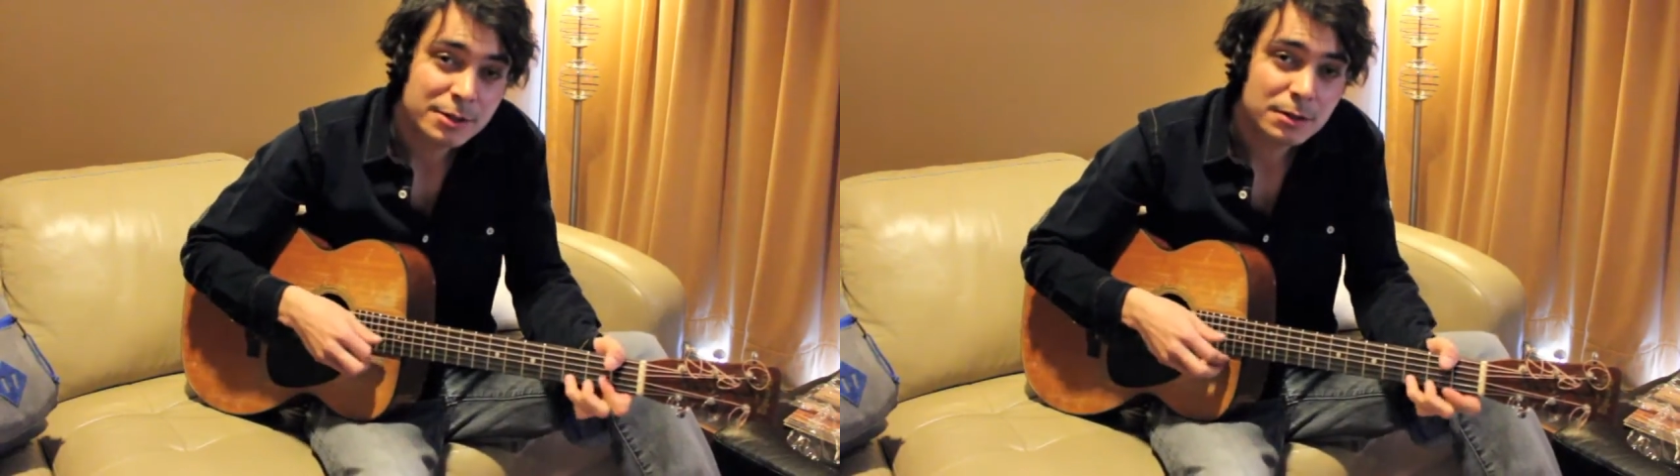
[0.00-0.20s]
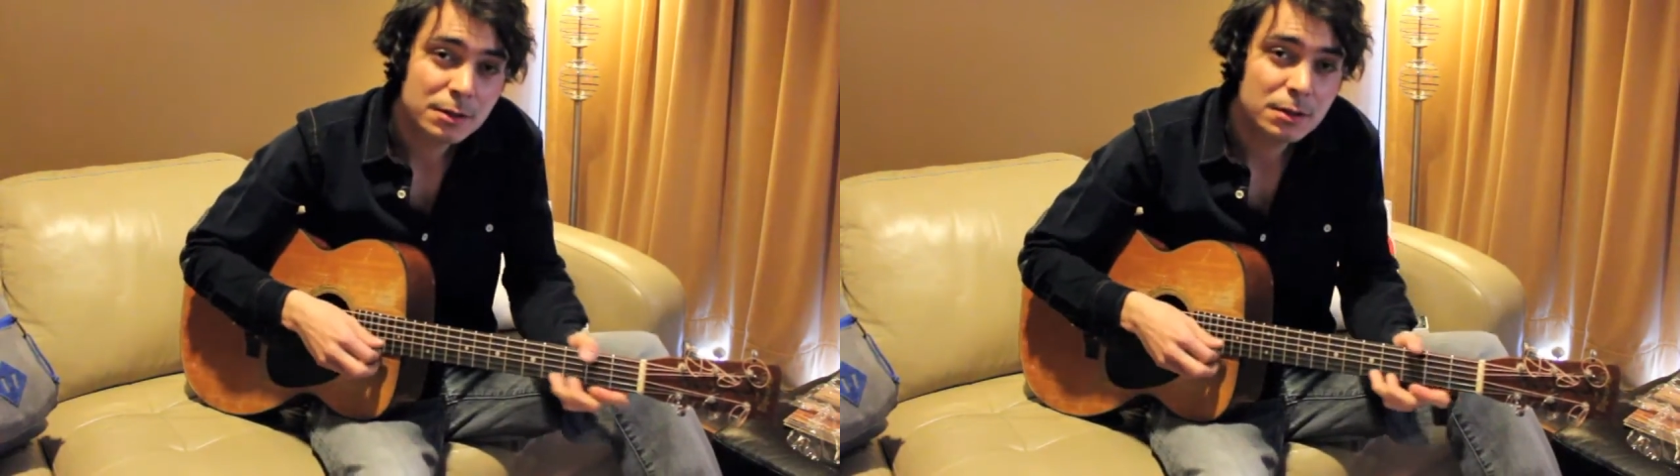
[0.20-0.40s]

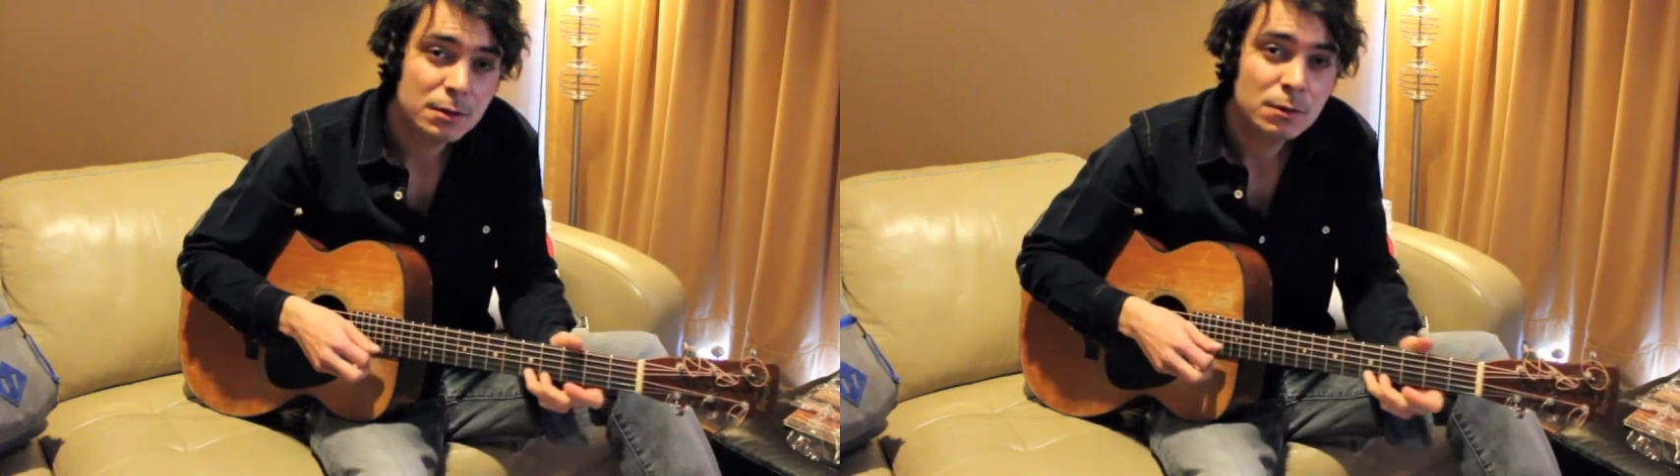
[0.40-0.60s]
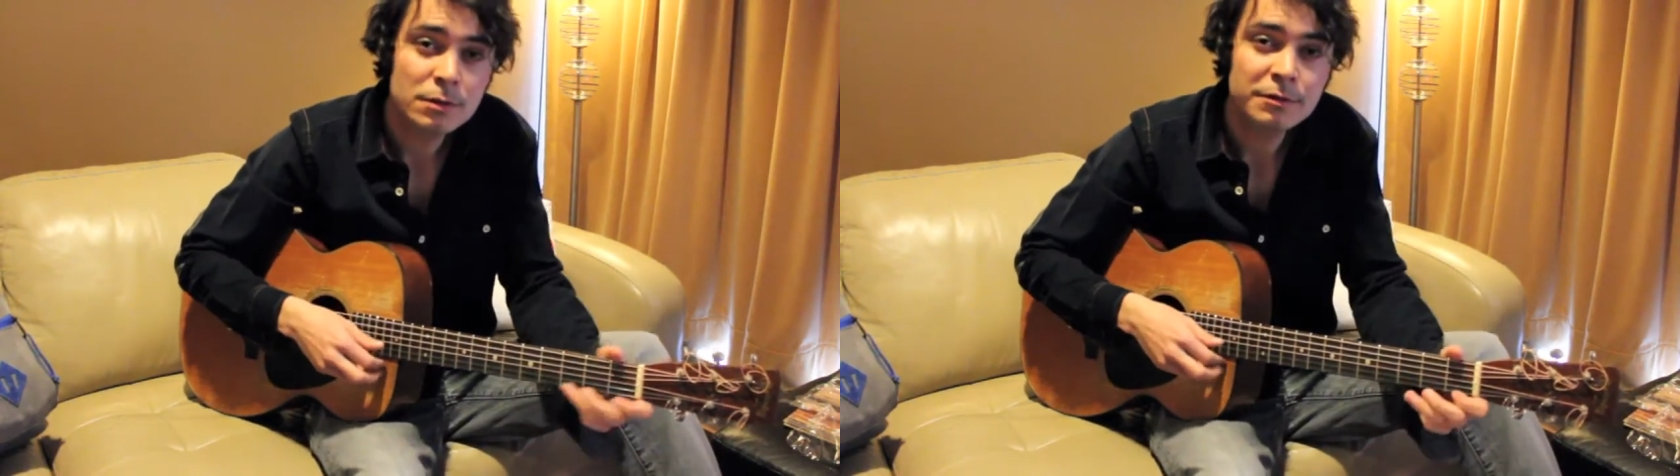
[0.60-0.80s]
just the
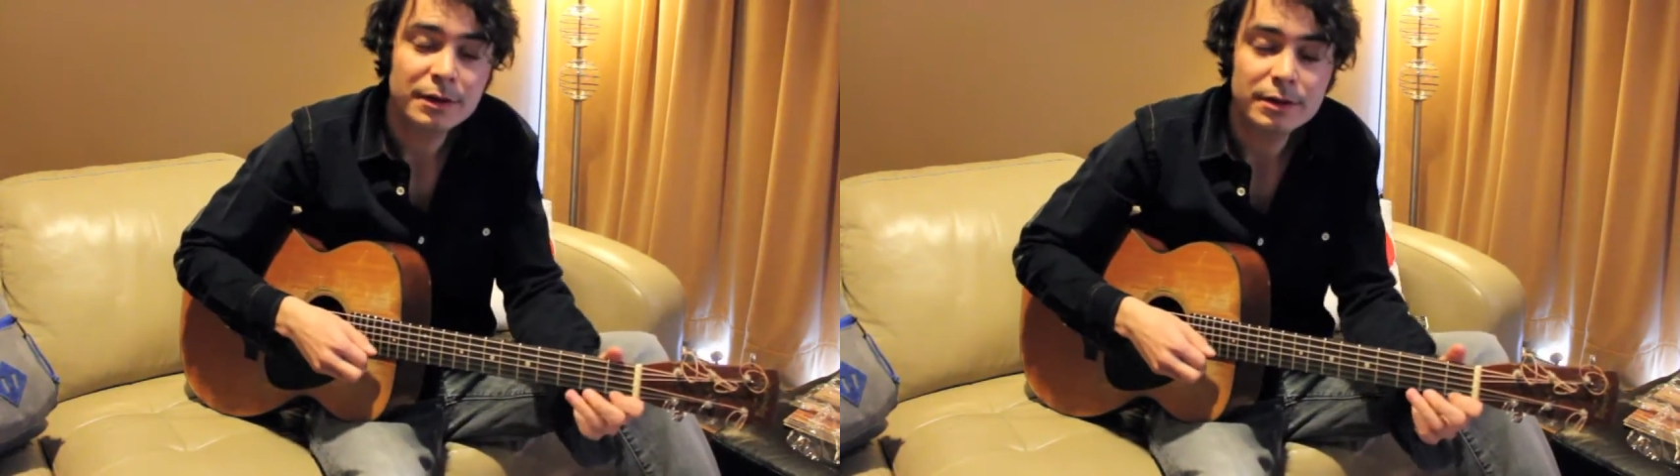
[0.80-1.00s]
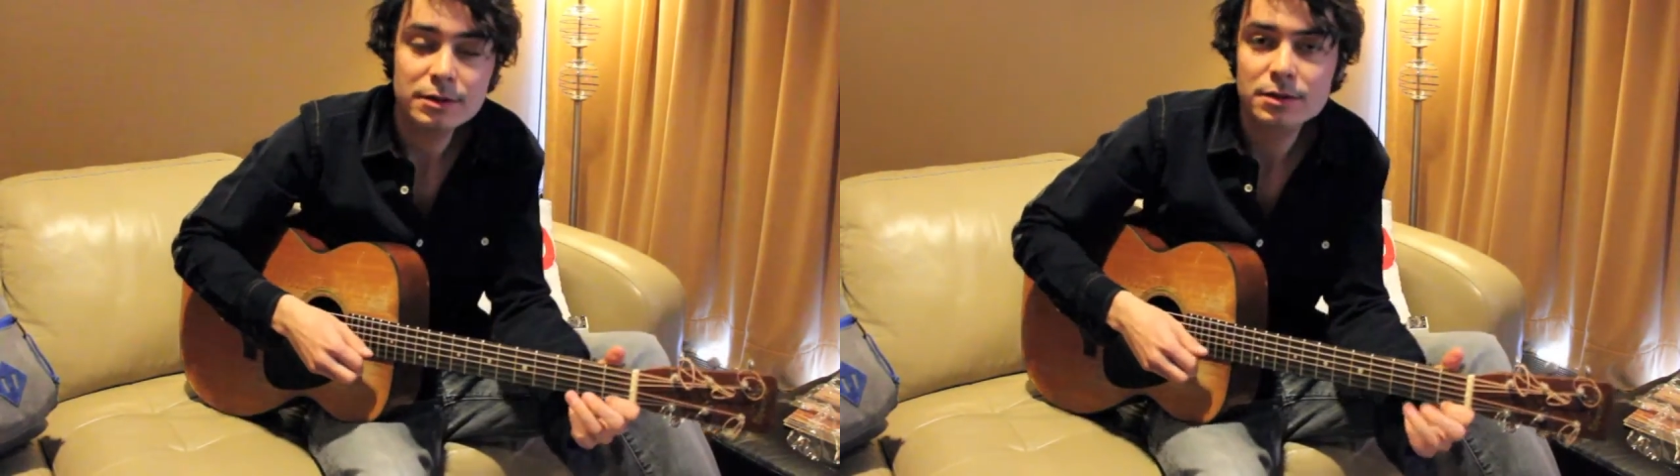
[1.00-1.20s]
two of
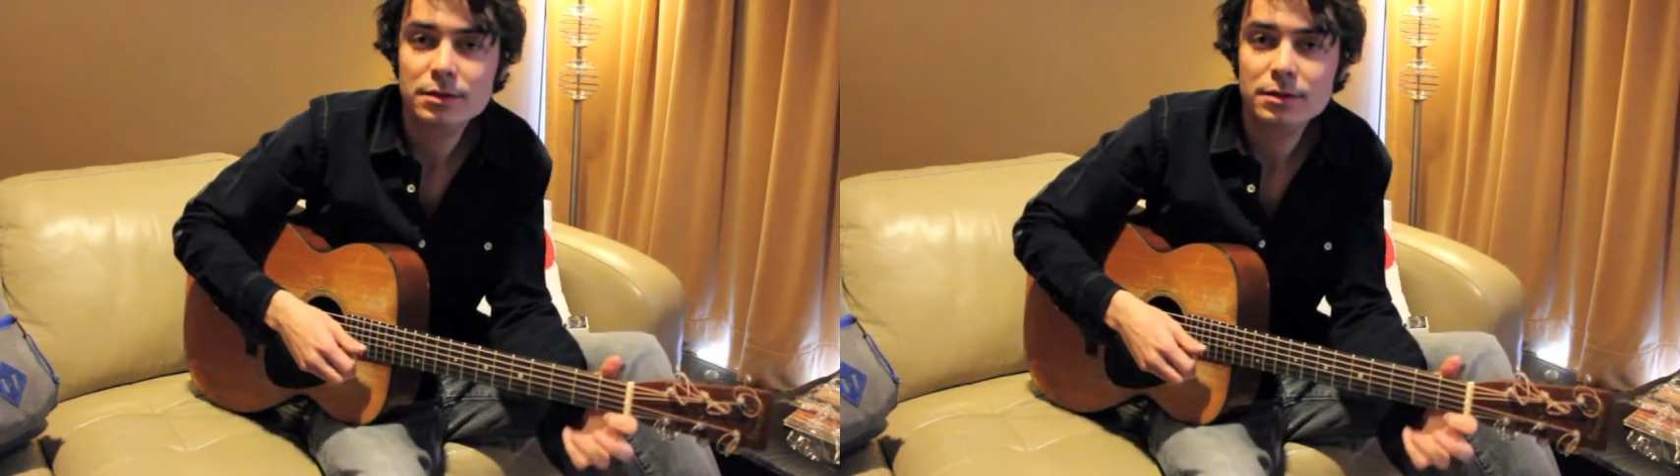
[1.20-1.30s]
us,